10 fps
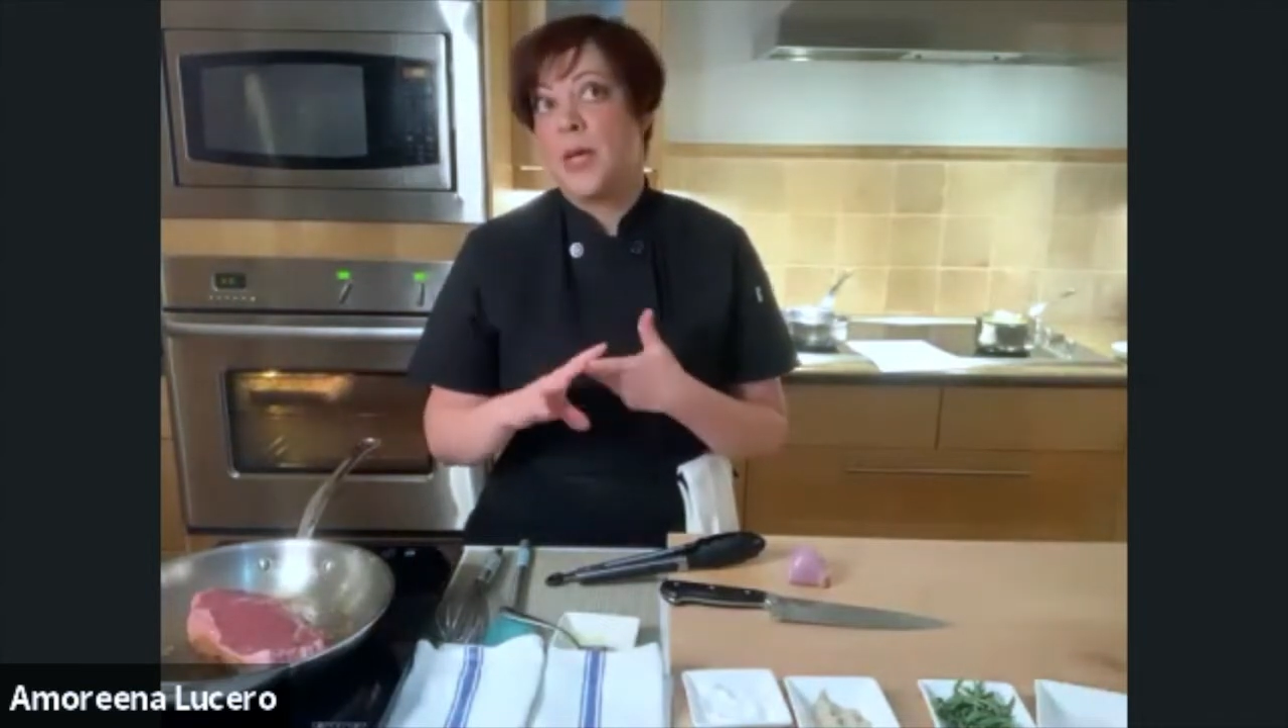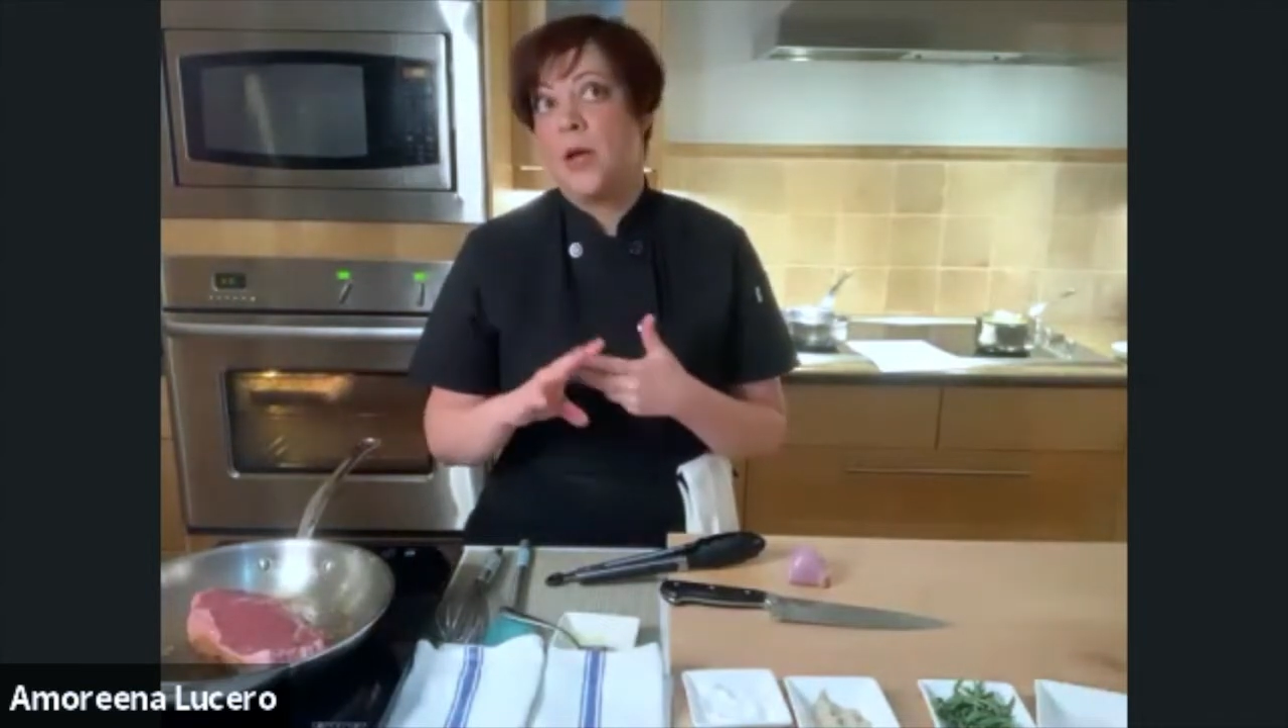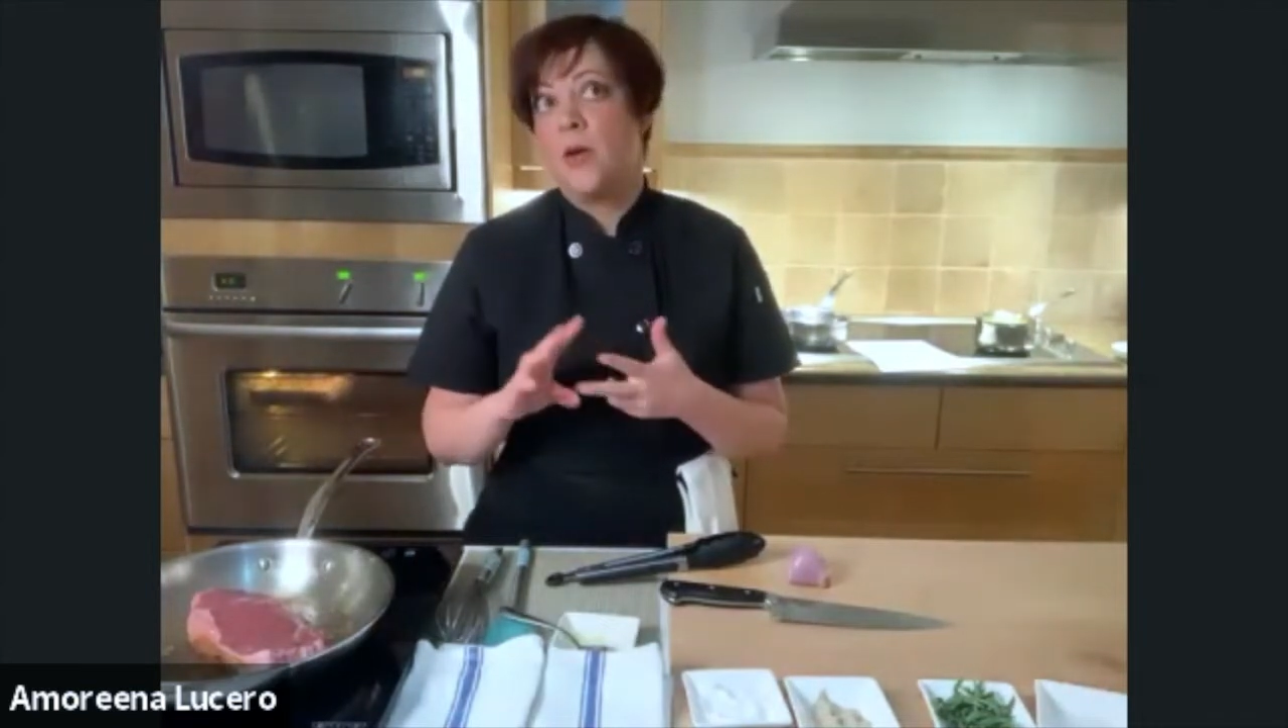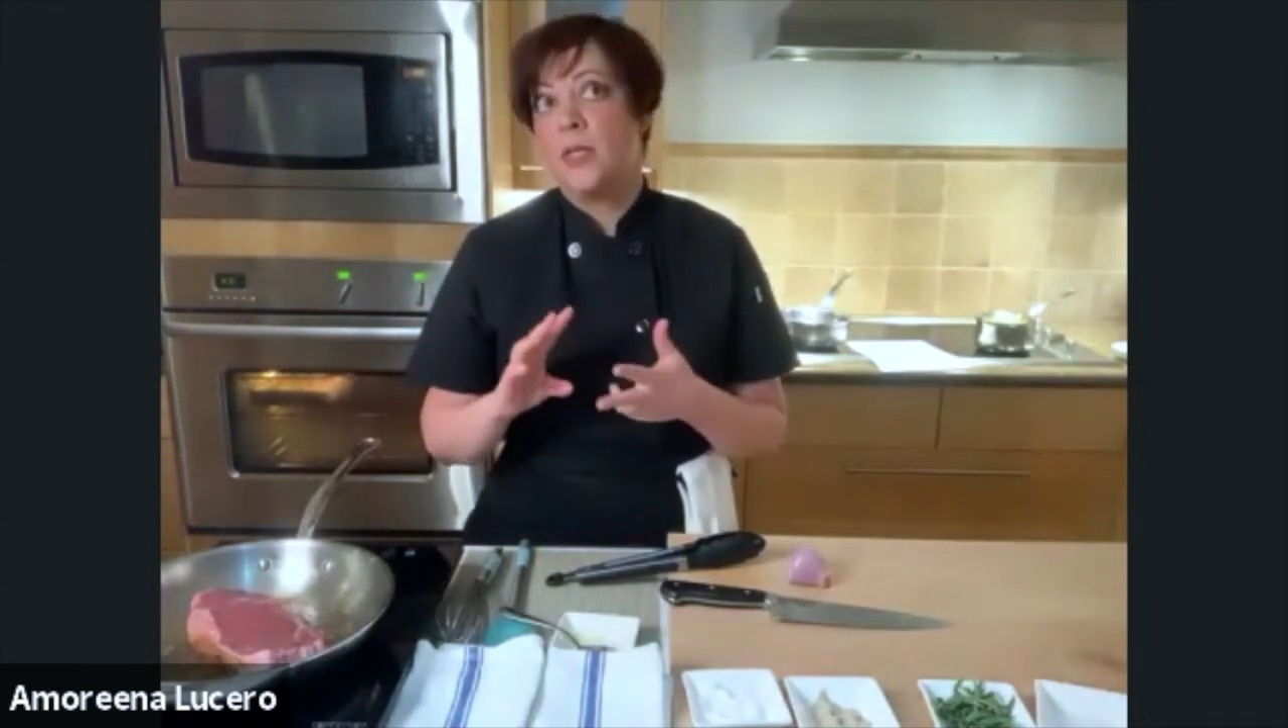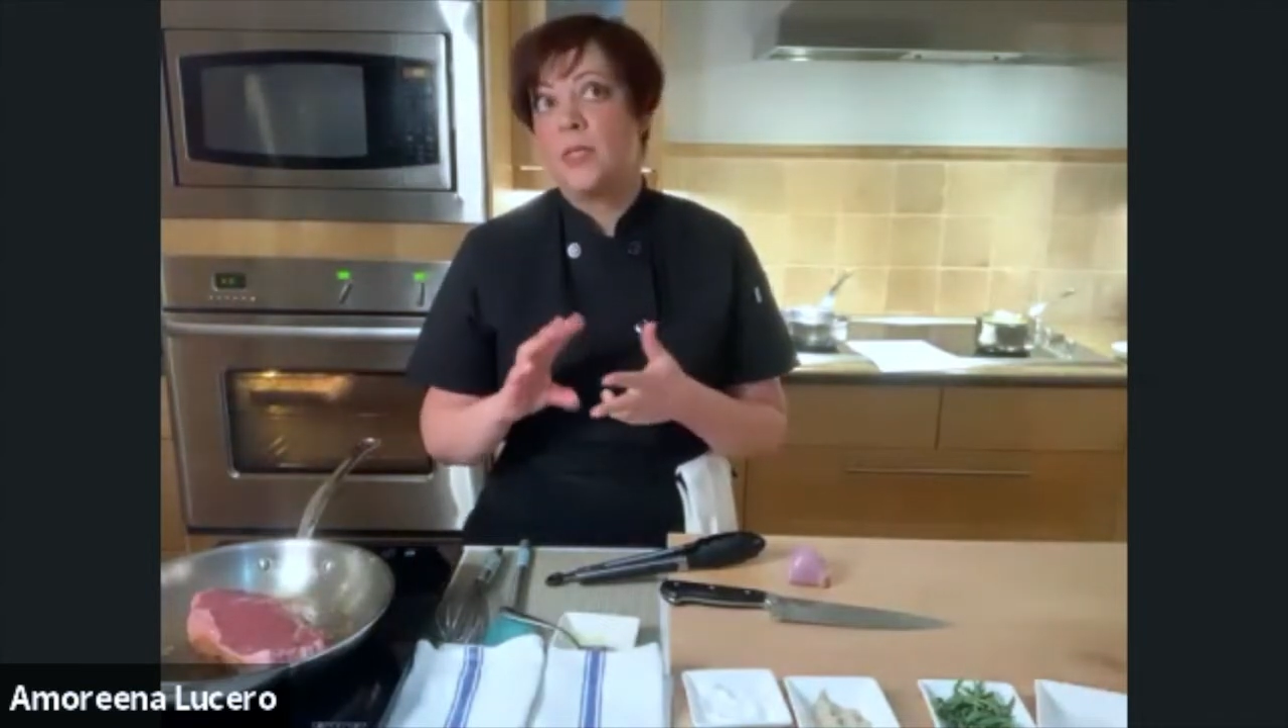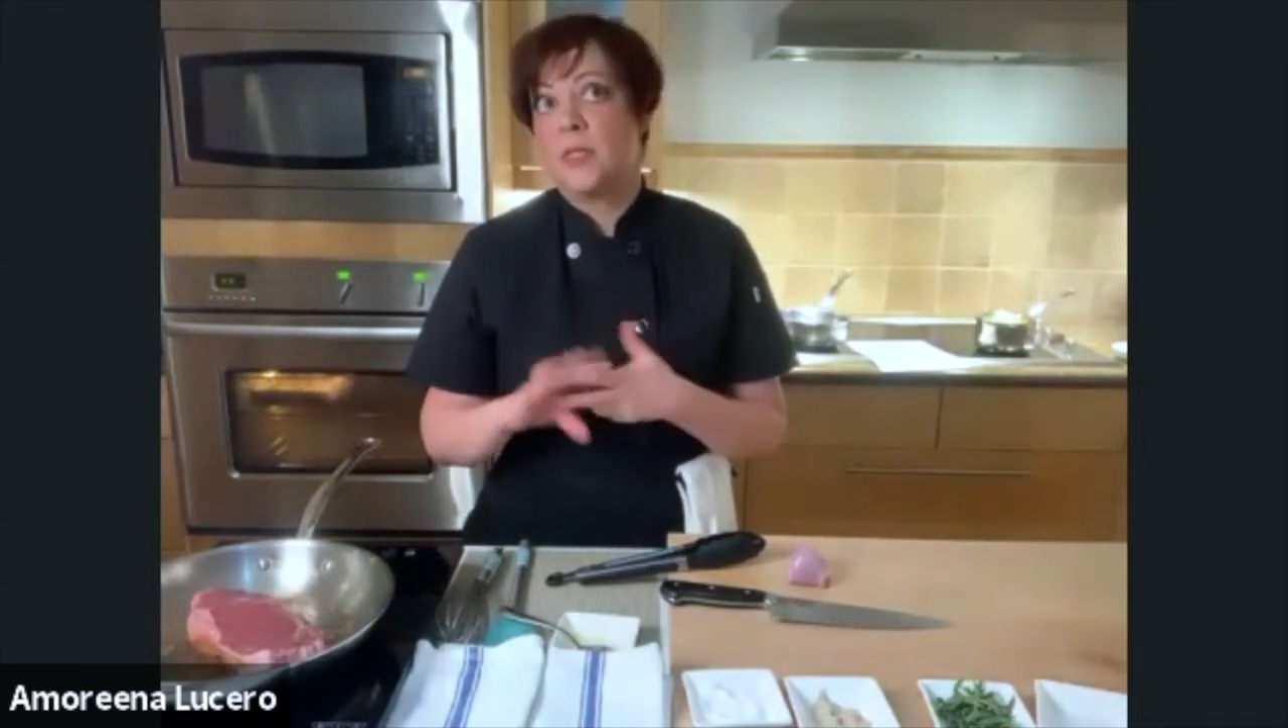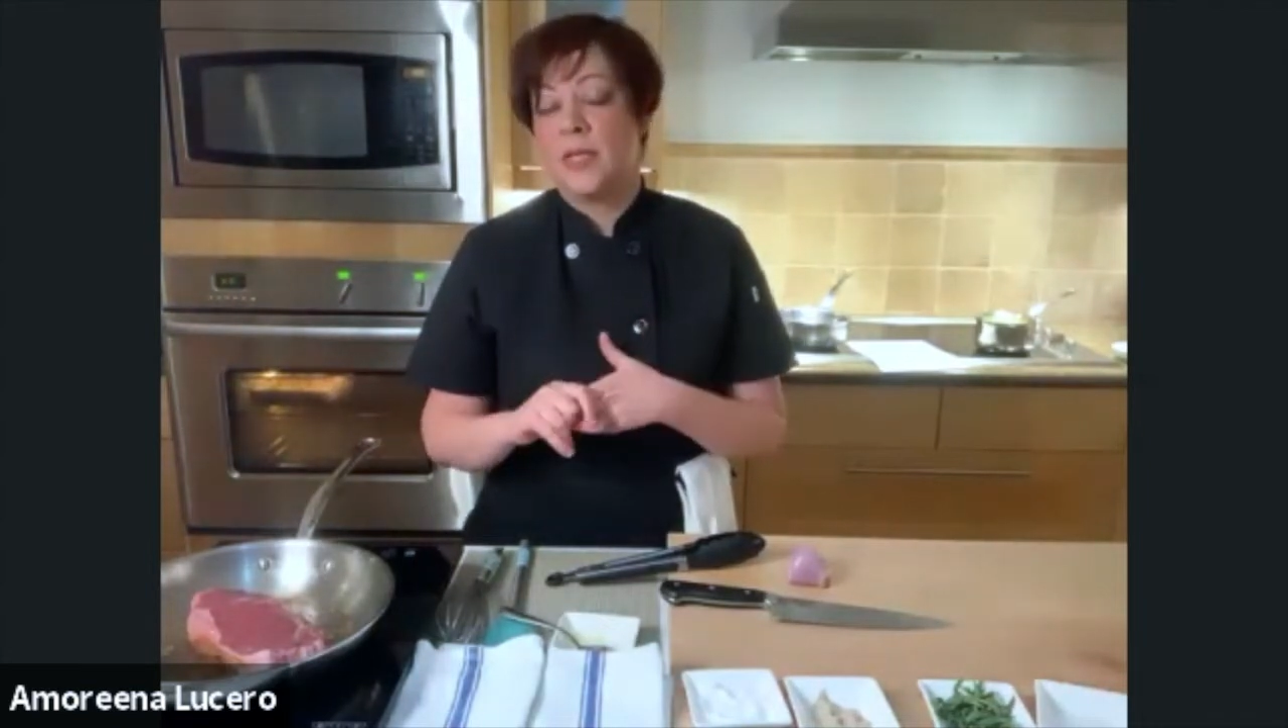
carrots